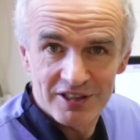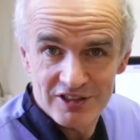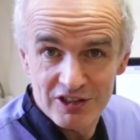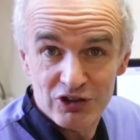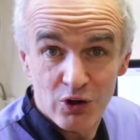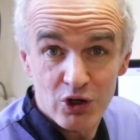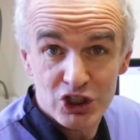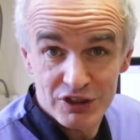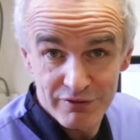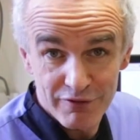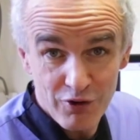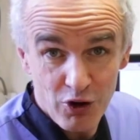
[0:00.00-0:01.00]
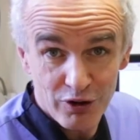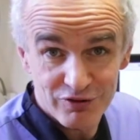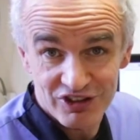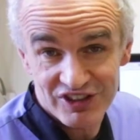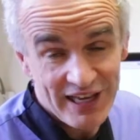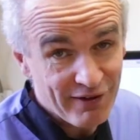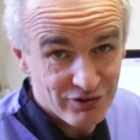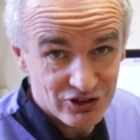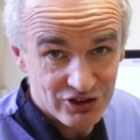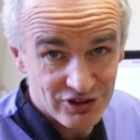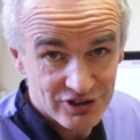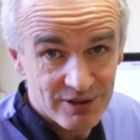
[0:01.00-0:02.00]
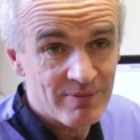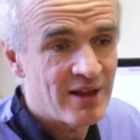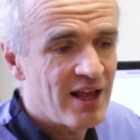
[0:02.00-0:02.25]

is that dogs have evolved as scavengers.